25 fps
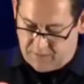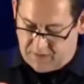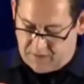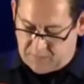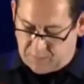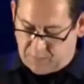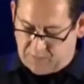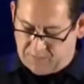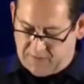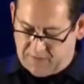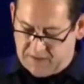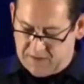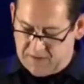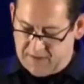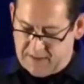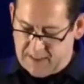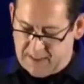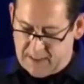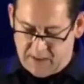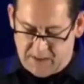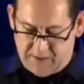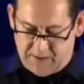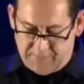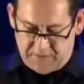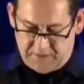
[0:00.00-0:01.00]
This prevents
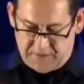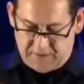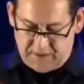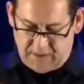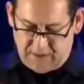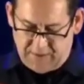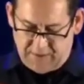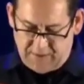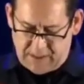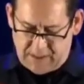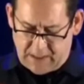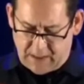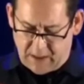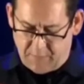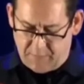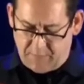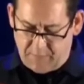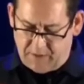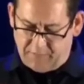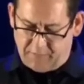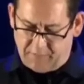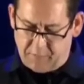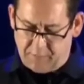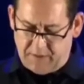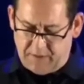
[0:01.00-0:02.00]
the air in the vicinity of the
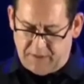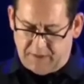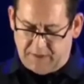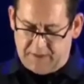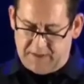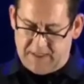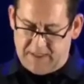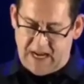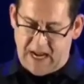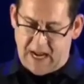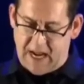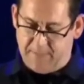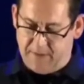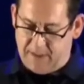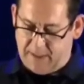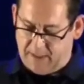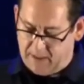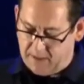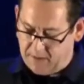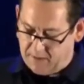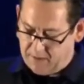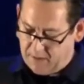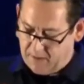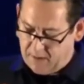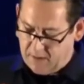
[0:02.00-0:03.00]
ARRO building from being
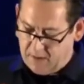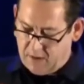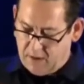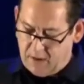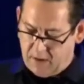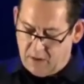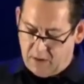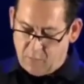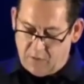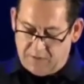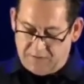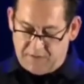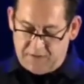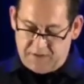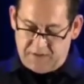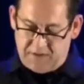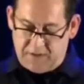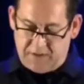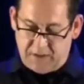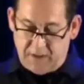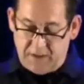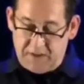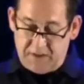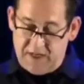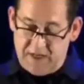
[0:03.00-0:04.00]
contaminated. What this
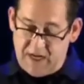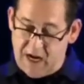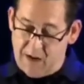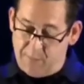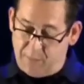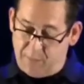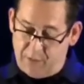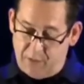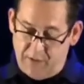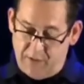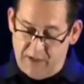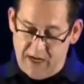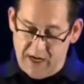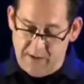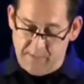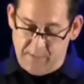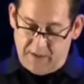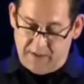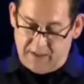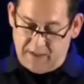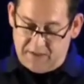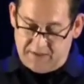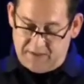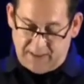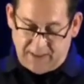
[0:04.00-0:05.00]
does not
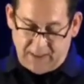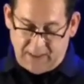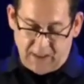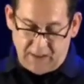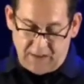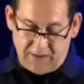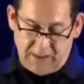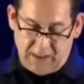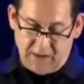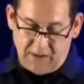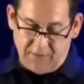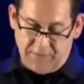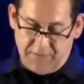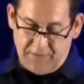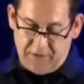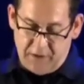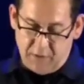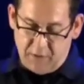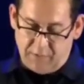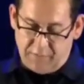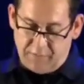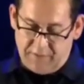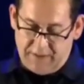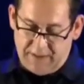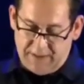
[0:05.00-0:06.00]
prohibit is a clear
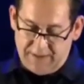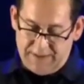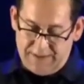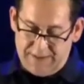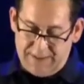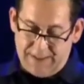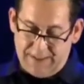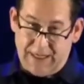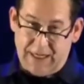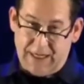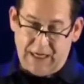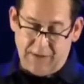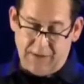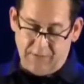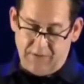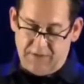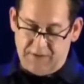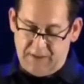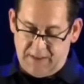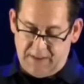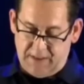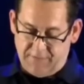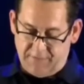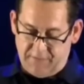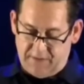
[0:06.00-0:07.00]
view of the
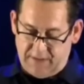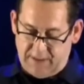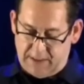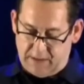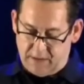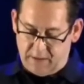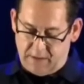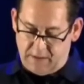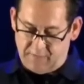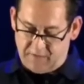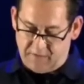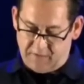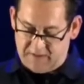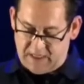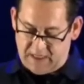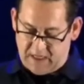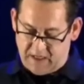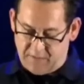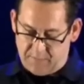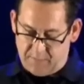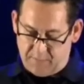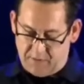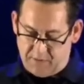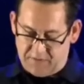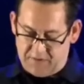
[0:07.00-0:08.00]
entirety of the area of the
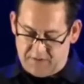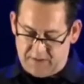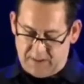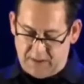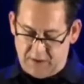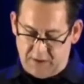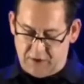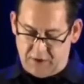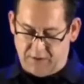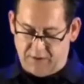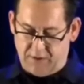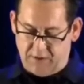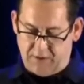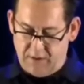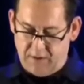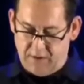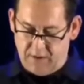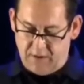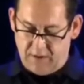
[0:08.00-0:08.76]
South Pole Station.